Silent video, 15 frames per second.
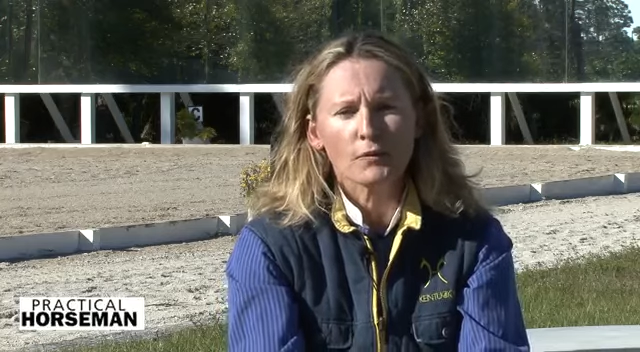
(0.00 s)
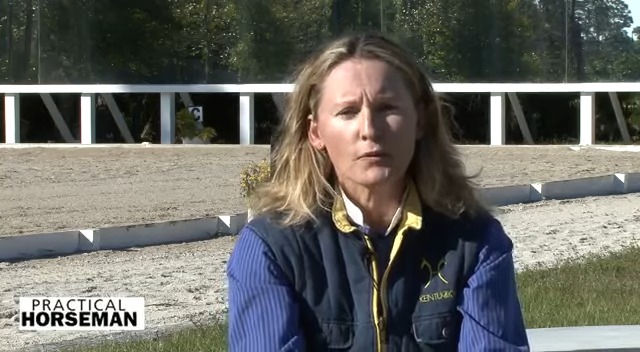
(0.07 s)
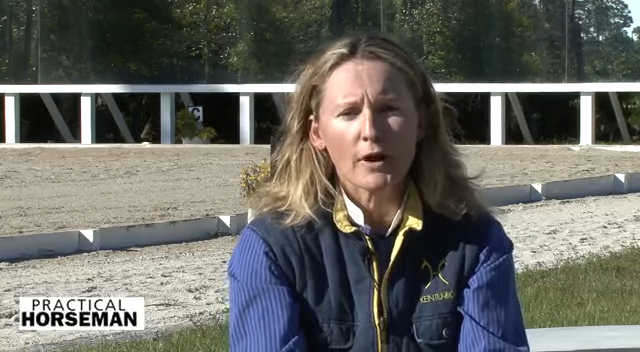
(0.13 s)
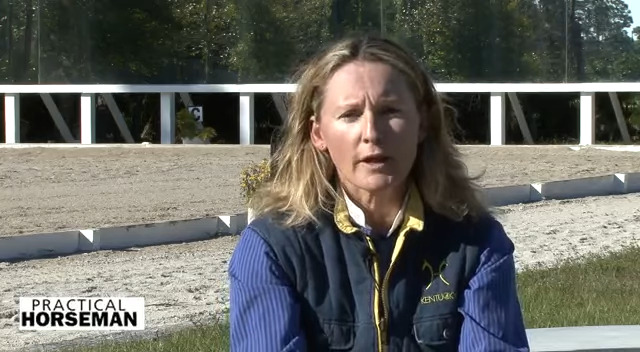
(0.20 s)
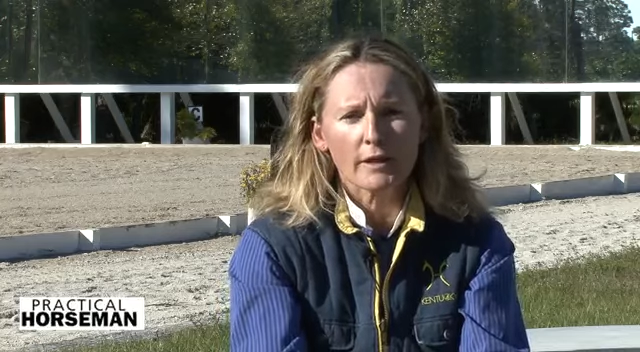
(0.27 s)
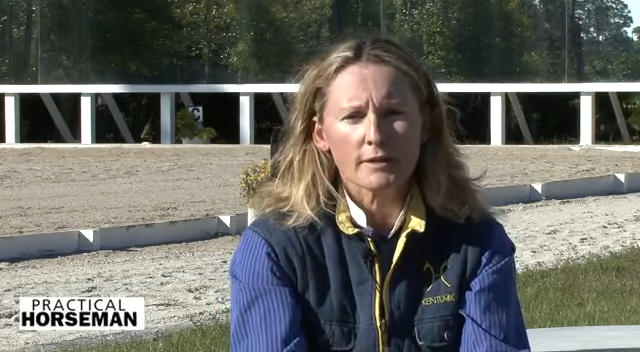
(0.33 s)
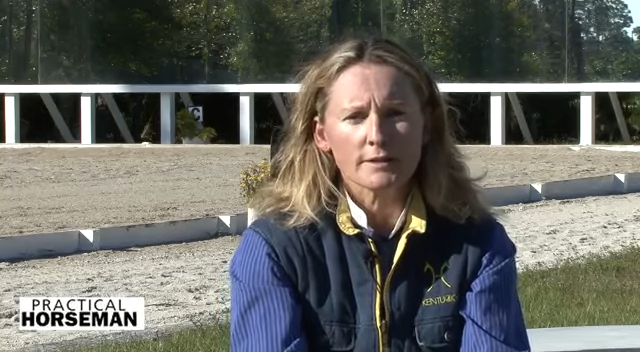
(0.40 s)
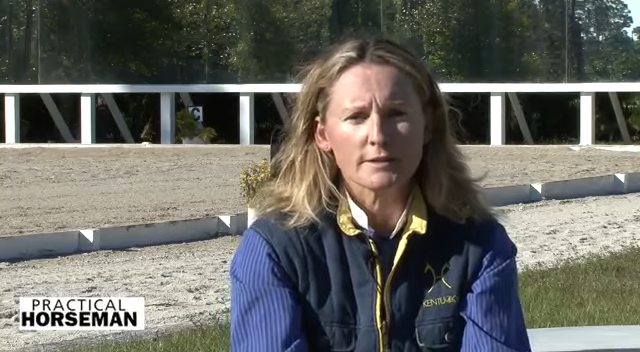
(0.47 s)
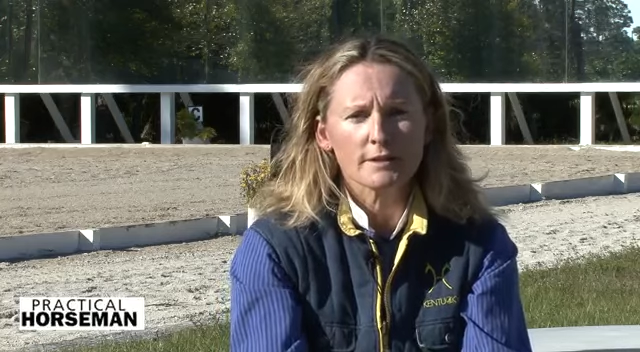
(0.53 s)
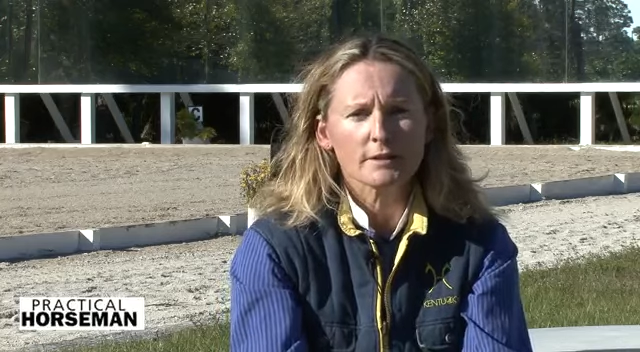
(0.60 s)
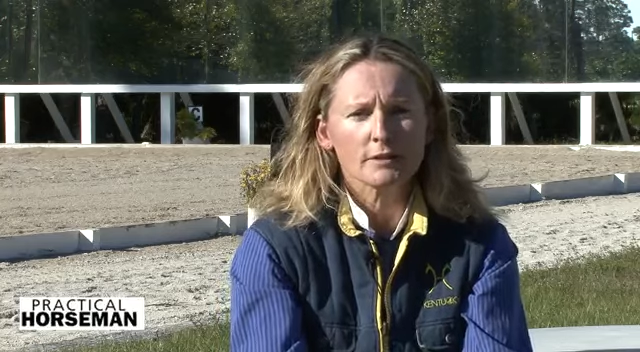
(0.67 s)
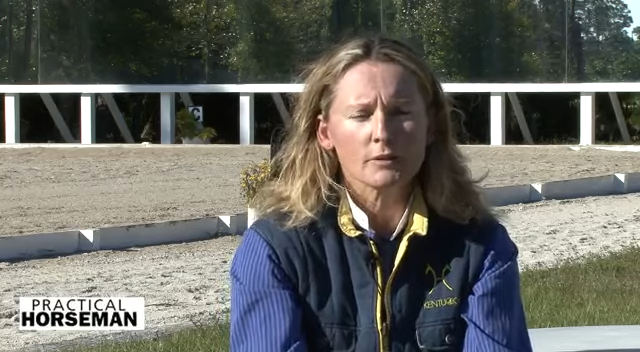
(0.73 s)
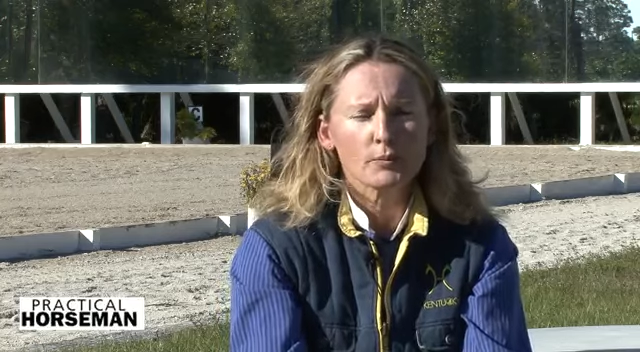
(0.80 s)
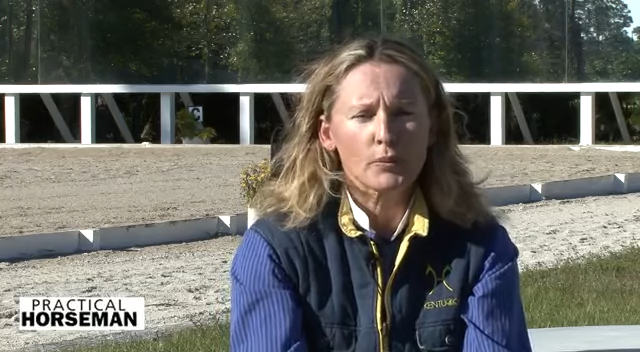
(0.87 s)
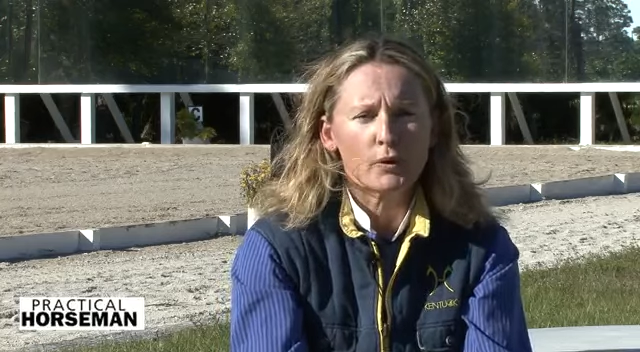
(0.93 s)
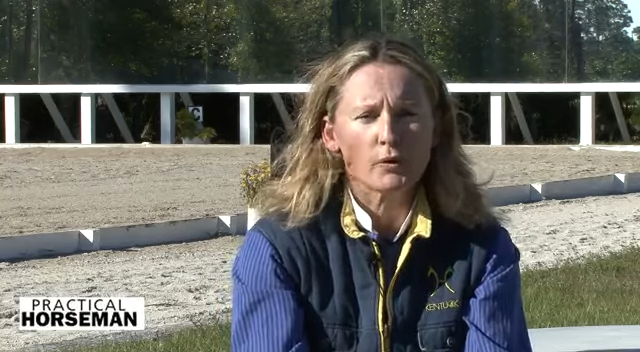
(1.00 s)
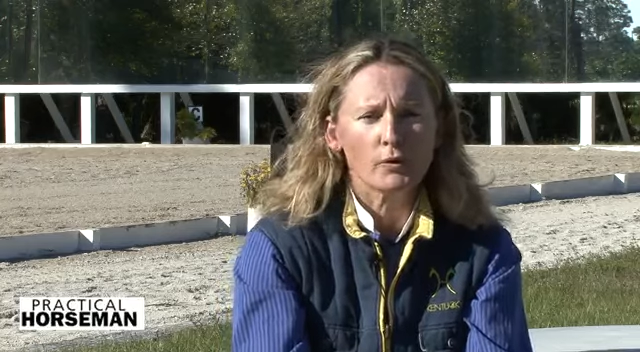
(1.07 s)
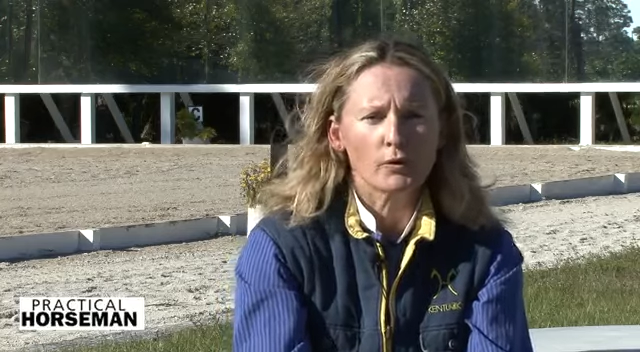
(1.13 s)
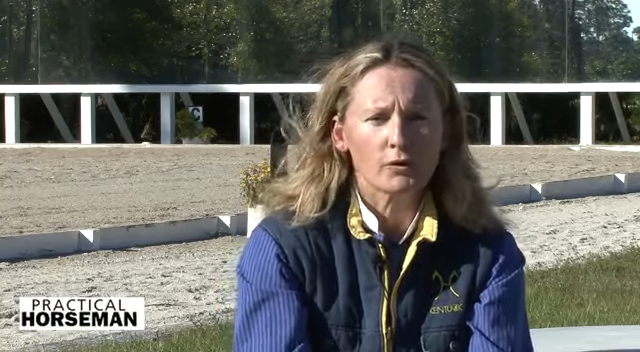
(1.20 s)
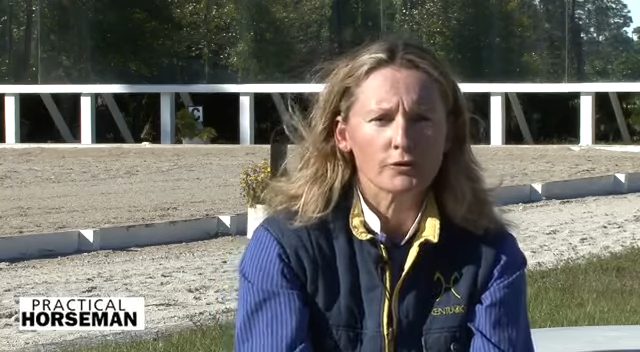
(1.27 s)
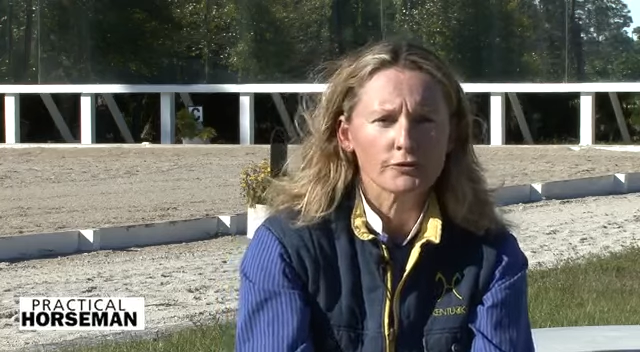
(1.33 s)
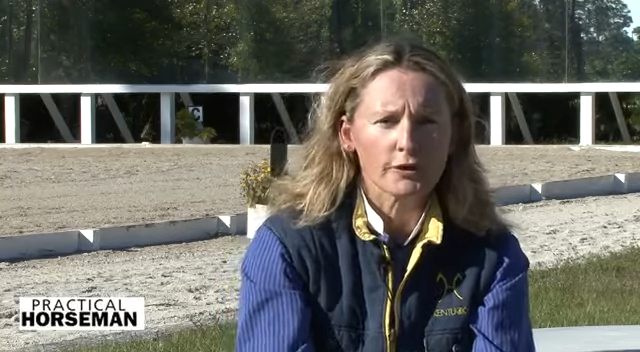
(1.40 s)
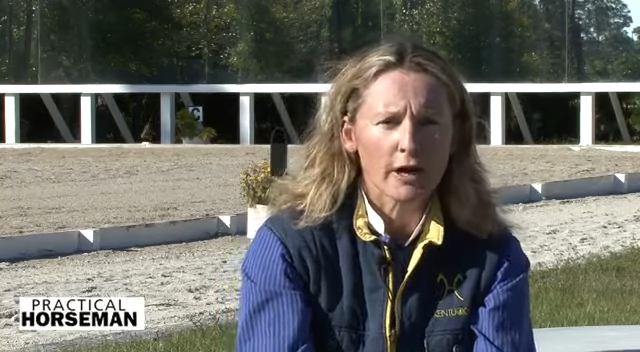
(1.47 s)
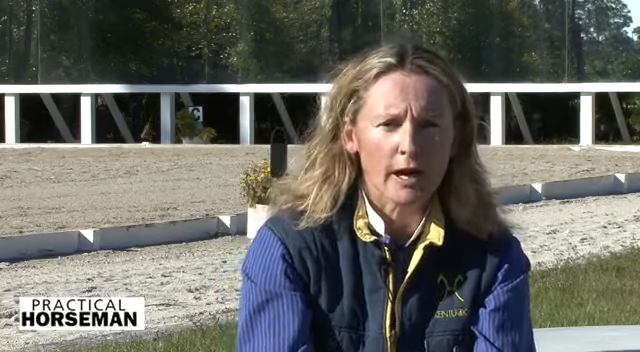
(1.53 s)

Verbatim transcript: raising the poles